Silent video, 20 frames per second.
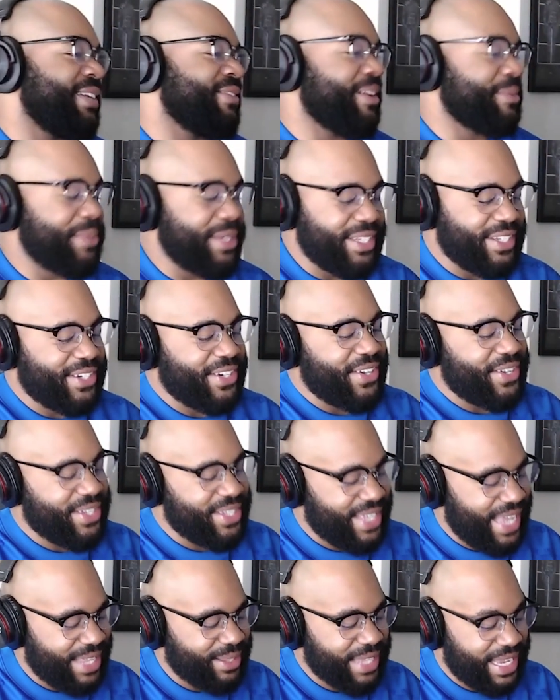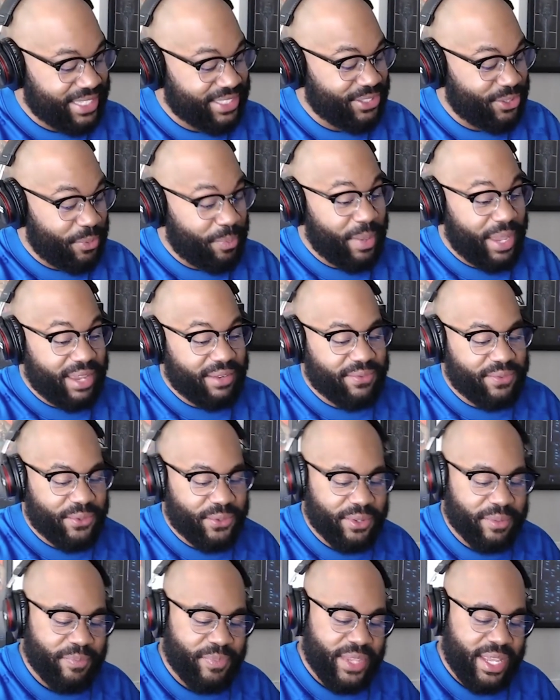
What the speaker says: I mean, you know, I still paid for it.